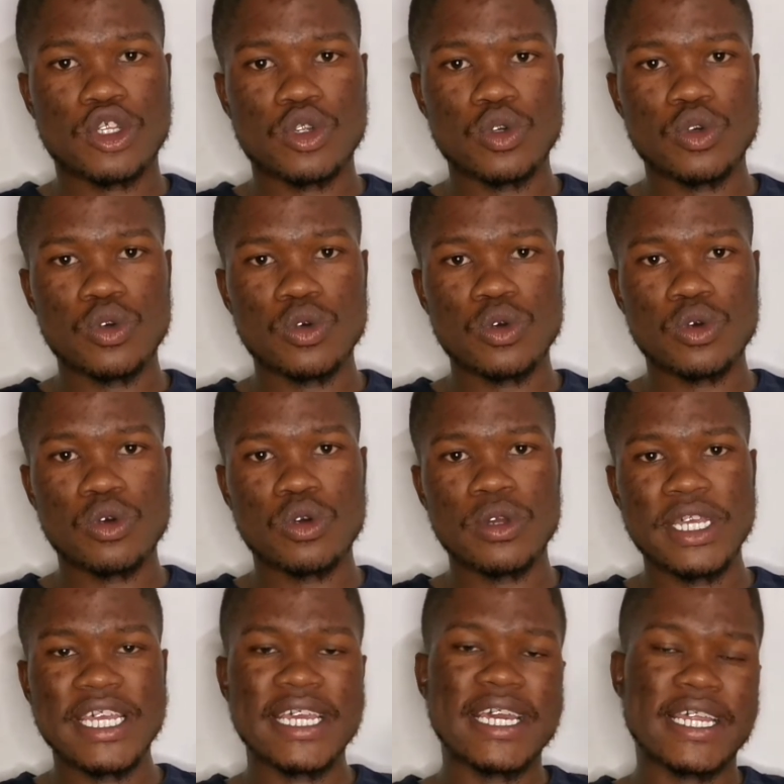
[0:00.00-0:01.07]
to
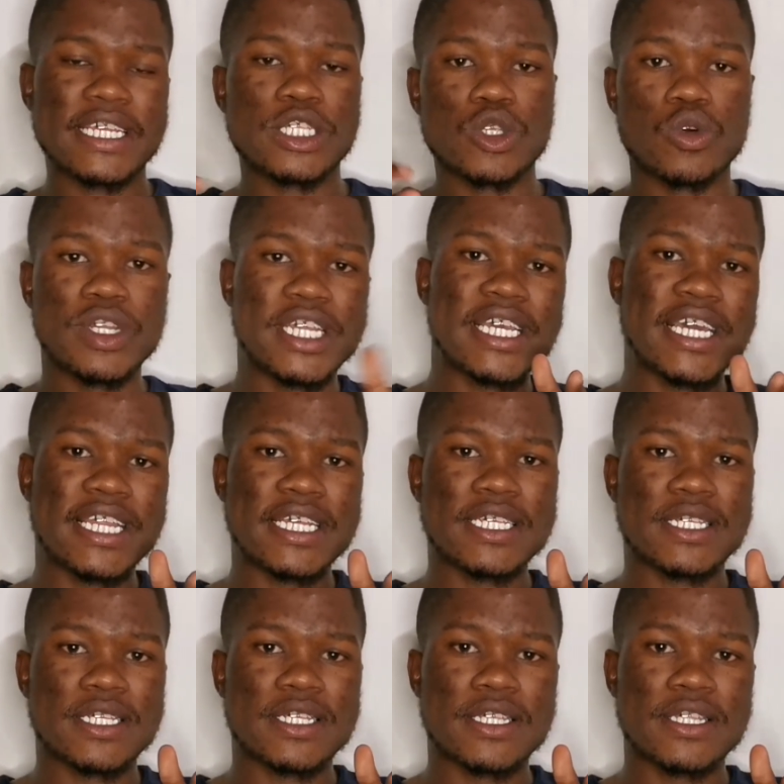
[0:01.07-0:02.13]
increase or
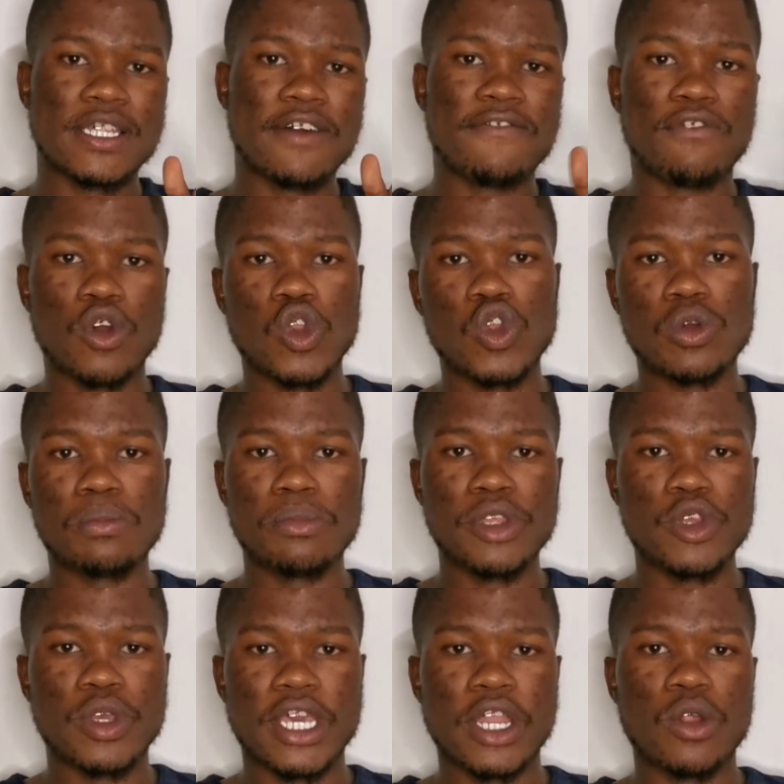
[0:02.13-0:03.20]
decrease the volume,
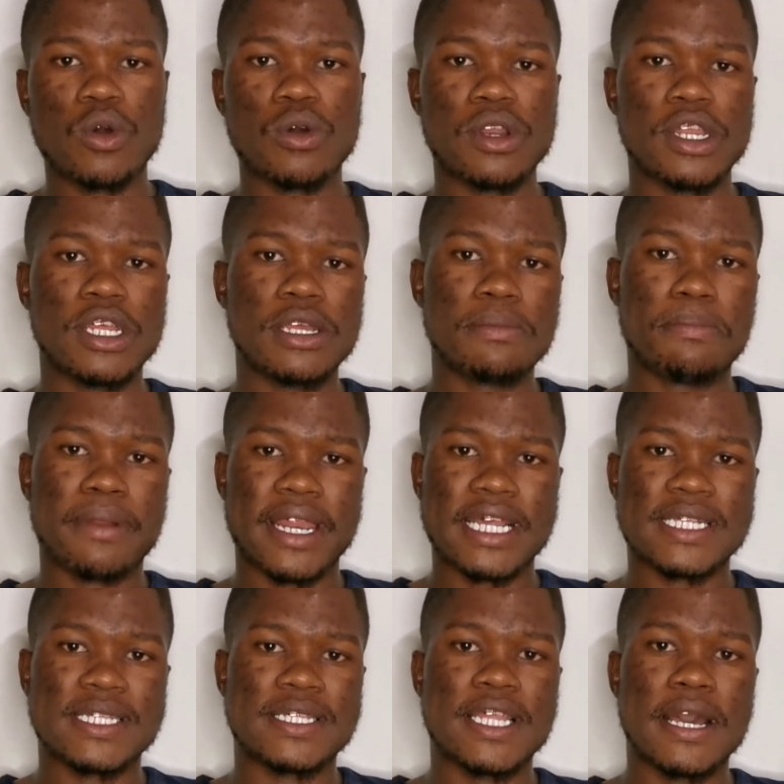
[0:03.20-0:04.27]
you can only
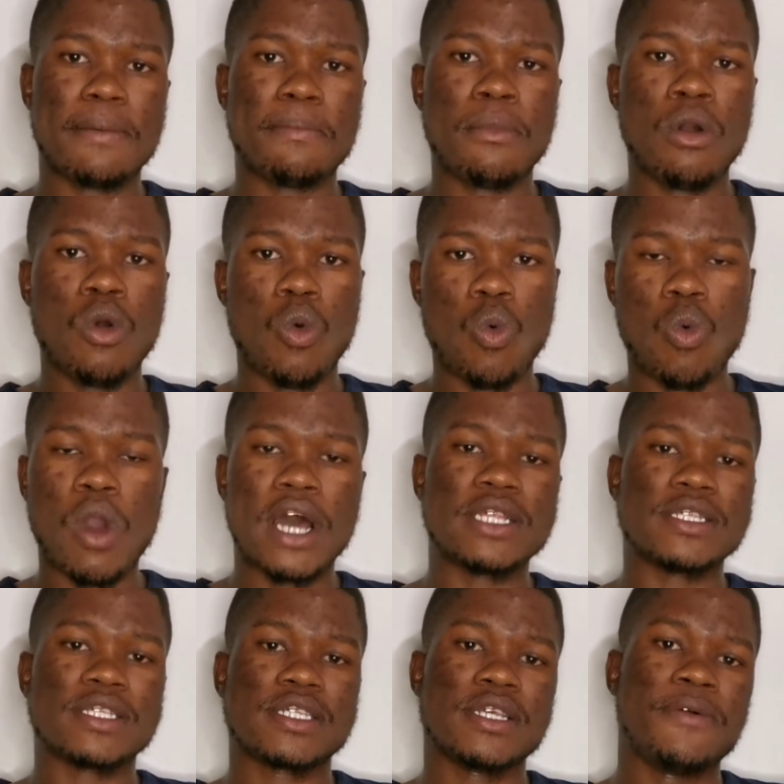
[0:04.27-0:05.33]
press them
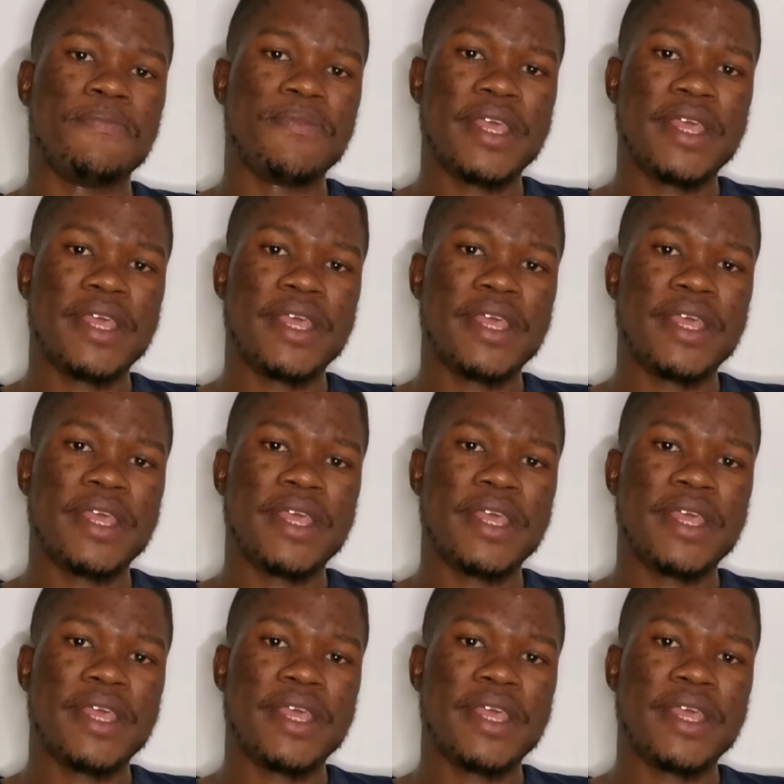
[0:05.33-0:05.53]
once.